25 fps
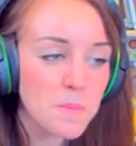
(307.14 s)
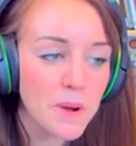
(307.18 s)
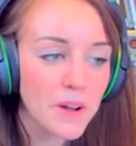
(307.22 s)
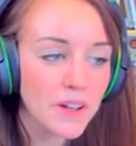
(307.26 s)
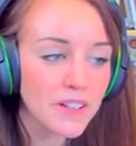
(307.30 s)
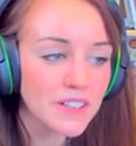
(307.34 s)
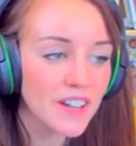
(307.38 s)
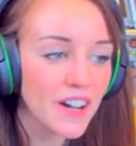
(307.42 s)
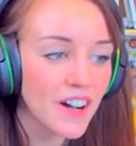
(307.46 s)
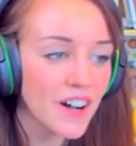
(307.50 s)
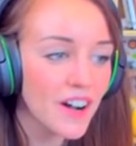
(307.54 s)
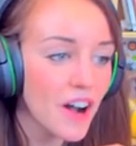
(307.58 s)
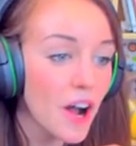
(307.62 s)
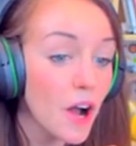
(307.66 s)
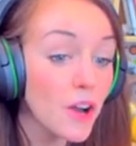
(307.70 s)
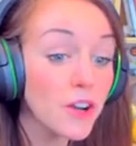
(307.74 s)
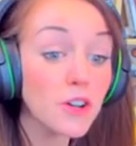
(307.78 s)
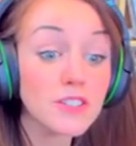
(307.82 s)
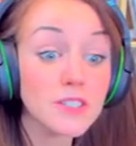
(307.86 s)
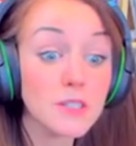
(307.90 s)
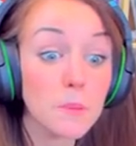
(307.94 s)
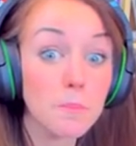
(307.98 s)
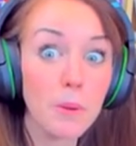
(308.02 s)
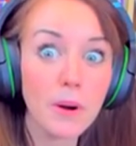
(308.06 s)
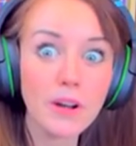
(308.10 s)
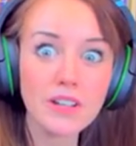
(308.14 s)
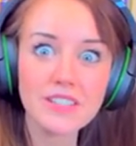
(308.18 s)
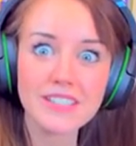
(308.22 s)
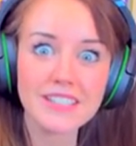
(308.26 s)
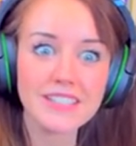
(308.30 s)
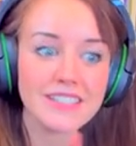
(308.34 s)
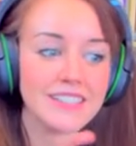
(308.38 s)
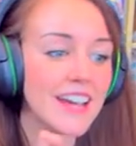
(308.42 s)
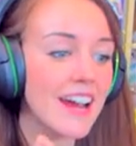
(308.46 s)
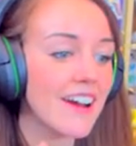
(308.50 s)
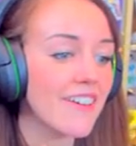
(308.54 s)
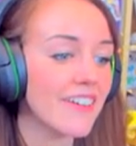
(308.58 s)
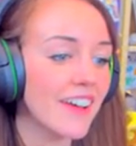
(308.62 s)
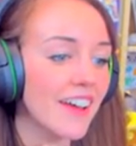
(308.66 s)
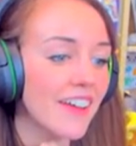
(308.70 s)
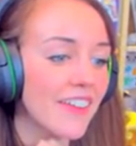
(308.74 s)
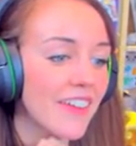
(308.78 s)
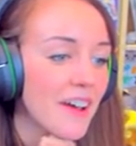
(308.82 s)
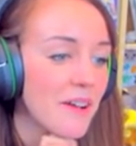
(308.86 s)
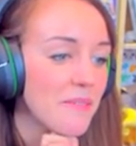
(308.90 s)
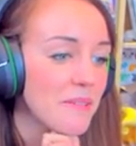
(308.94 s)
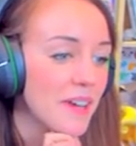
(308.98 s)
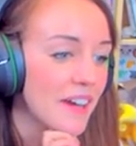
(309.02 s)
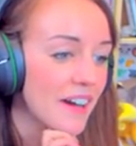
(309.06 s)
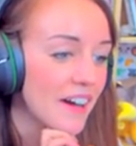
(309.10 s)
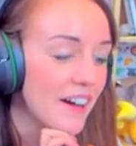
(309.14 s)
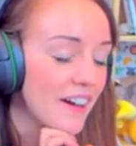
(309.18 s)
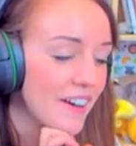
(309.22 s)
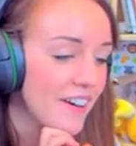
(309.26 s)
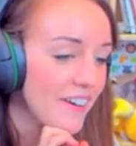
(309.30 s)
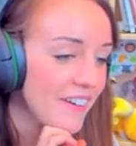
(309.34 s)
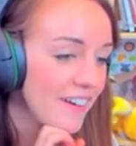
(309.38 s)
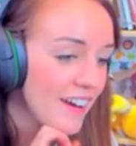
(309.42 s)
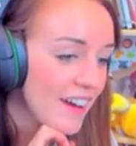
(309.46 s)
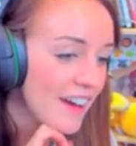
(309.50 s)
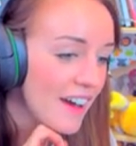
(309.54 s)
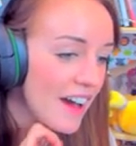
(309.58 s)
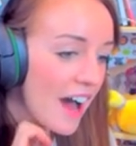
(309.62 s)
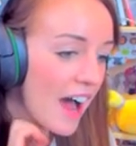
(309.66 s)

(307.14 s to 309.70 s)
bulldog. Oh no, it's a Boston Terrier. There we go.